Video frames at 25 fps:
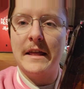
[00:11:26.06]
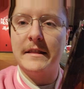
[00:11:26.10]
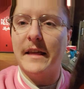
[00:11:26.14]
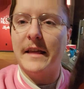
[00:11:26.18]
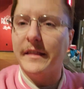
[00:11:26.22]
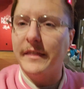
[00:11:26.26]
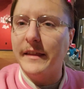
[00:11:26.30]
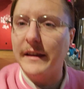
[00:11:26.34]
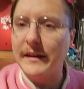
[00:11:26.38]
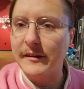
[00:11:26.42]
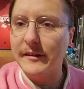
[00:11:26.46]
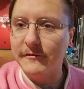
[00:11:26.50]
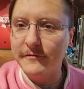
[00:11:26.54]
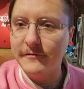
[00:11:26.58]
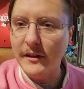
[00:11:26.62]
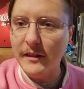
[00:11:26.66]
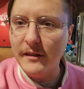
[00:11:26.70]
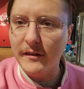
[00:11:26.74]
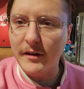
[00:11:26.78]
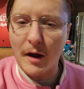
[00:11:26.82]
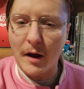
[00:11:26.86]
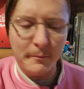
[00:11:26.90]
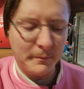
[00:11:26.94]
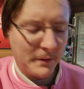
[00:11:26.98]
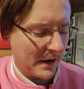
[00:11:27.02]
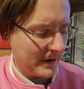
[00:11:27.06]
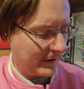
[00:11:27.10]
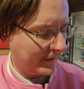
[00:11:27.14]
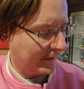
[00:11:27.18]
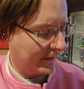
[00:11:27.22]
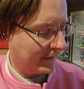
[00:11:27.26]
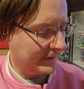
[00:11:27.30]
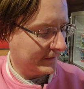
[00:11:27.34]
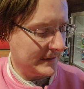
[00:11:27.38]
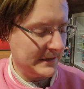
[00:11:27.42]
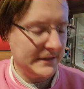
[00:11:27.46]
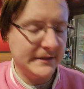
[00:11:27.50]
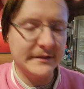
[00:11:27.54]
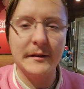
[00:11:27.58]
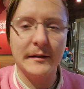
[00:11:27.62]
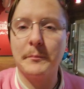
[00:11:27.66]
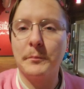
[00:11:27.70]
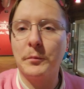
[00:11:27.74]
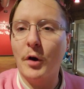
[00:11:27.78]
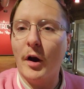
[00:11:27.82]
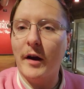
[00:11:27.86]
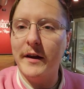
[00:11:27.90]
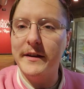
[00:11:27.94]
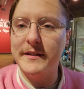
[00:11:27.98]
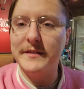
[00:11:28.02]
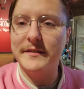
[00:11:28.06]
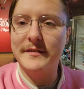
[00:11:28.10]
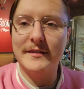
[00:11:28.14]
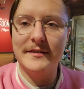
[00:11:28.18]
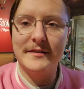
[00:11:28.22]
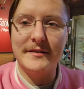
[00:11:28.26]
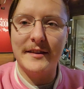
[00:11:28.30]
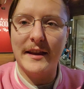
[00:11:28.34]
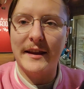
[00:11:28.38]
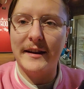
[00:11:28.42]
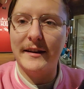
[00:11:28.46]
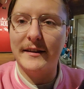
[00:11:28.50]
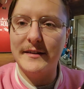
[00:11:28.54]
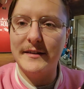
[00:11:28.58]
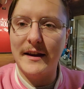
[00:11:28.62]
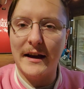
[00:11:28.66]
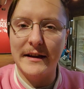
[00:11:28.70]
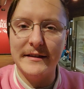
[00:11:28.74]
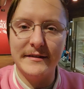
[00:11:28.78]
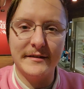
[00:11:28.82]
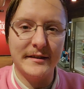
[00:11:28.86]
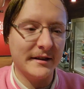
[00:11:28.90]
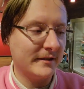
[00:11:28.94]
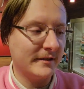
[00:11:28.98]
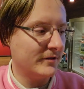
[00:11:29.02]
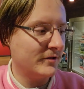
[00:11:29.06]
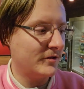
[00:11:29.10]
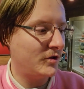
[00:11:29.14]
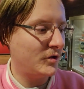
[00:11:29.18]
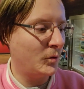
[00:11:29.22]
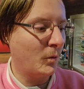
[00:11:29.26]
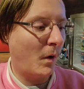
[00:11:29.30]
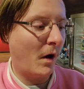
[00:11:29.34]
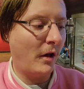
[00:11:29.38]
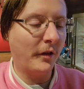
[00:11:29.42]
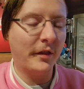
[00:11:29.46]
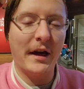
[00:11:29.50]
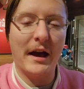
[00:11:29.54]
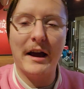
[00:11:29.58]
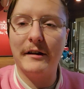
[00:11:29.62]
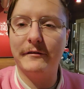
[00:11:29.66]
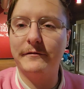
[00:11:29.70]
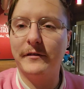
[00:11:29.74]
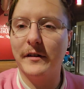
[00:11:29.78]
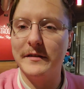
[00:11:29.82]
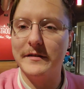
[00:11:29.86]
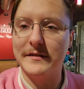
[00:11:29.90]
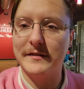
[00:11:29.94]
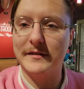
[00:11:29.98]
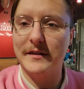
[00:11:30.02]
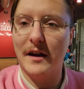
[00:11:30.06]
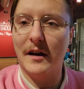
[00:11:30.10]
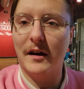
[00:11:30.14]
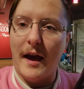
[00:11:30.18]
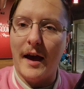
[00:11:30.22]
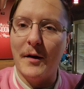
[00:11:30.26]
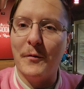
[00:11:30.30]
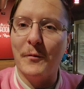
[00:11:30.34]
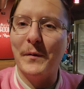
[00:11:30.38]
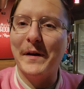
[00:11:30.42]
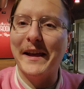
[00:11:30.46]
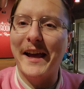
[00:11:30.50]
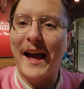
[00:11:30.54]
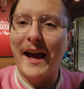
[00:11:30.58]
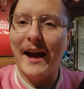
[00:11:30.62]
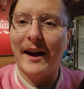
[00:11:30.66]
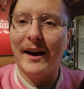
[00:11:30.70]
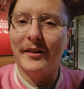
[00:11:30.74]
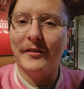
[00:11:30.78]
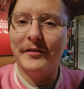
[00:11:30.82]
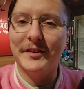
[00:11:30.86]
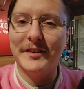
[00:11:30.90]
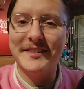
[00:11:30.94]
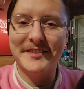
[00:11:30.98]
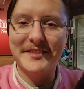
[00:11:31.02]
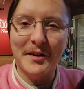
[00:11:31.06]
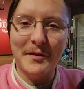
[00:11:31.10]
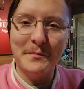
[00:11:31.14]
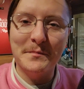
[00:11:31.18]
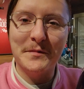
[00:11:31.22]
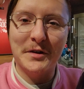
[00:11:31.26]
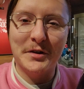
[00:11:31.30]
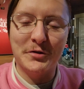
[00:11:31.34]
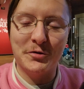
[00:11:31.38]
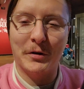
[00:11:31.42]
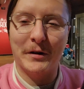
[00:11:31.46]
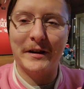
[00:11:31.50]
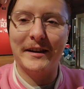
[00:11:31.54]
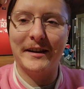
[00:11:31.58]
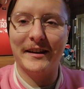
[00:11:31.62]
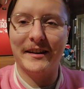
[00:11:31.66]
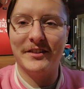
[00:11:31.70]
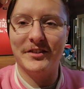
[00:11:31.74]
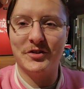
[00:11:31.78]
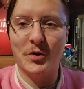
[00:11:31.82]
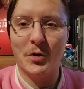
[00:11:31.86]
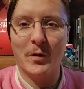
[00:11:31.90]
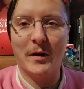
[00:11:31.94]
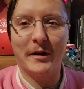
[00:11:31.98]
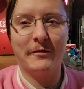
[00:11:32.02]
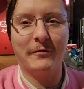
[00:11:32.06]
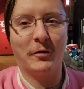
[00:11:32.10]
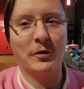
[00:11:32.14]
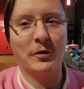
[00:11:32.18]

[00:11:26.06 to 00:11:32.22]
that they can fill it up on a decent price, sanitize it, do all that fun stuff, and we have something to drink and enjoy for